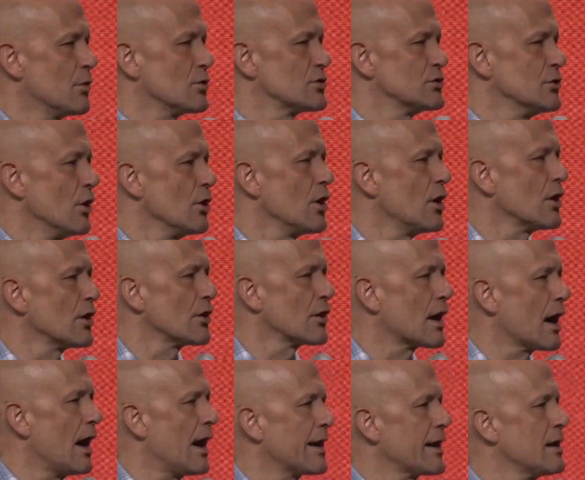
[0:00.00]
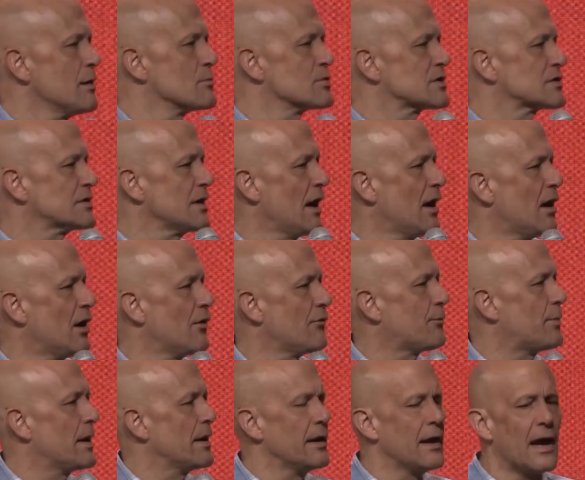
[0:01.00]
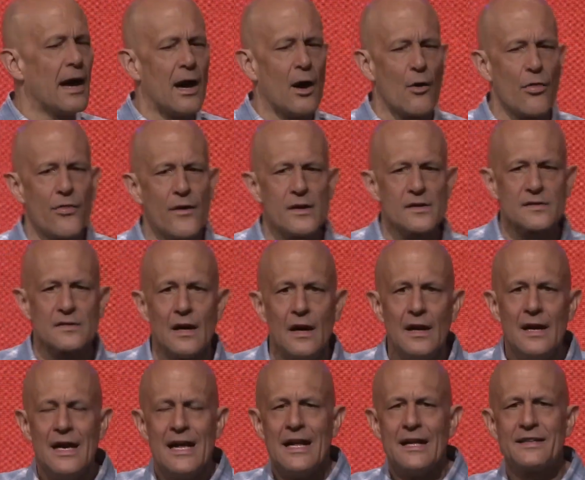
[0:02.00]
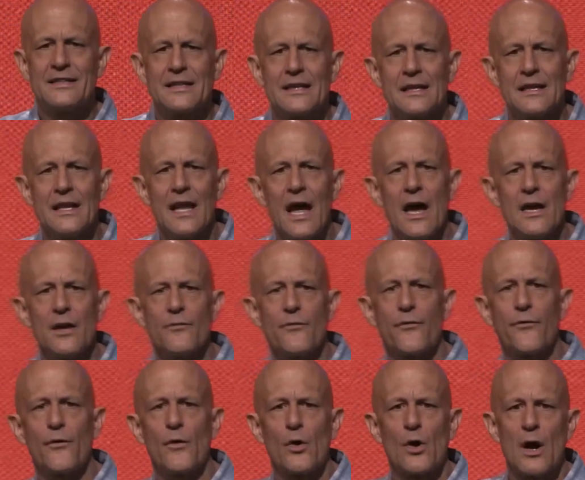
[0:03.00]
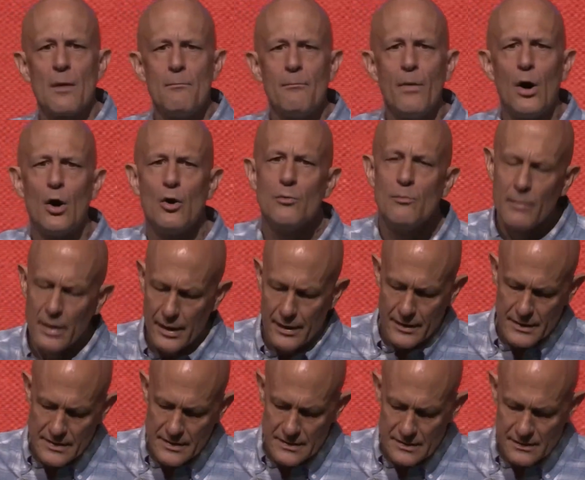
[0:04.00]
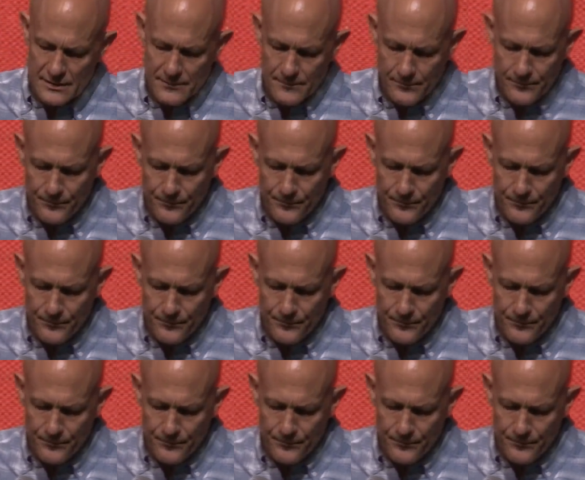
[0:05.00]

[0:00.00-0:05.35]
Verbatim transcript: It was no longer God Himself, but now this delight for a moment.